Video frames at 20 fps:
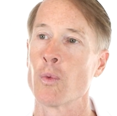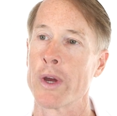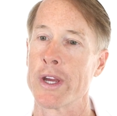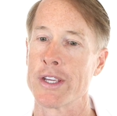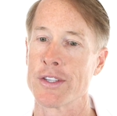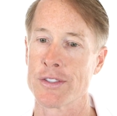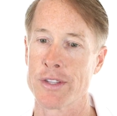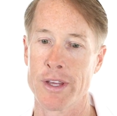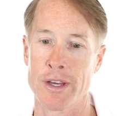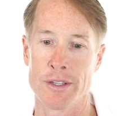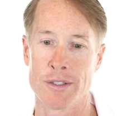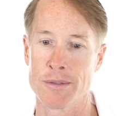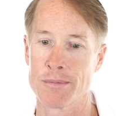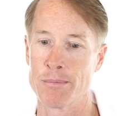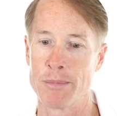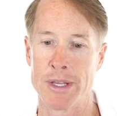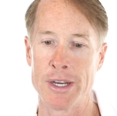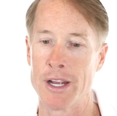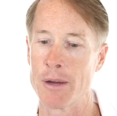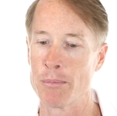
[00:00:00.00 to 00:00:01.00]
ways that
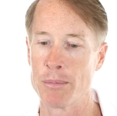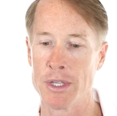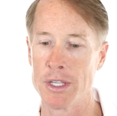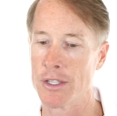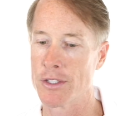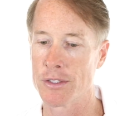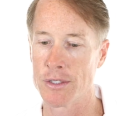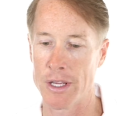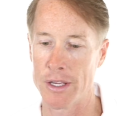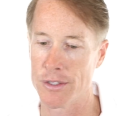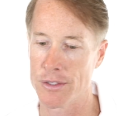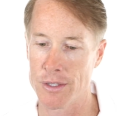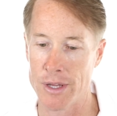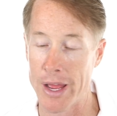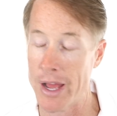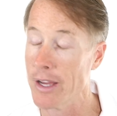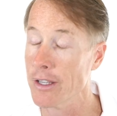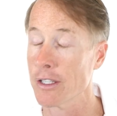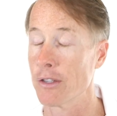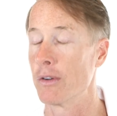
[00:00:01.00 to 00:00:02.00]
may not be as
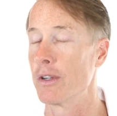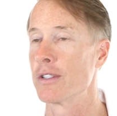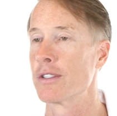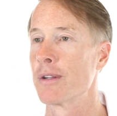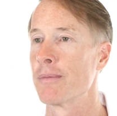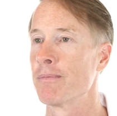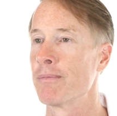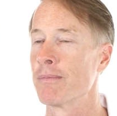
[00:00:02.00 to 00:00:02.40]
accurate.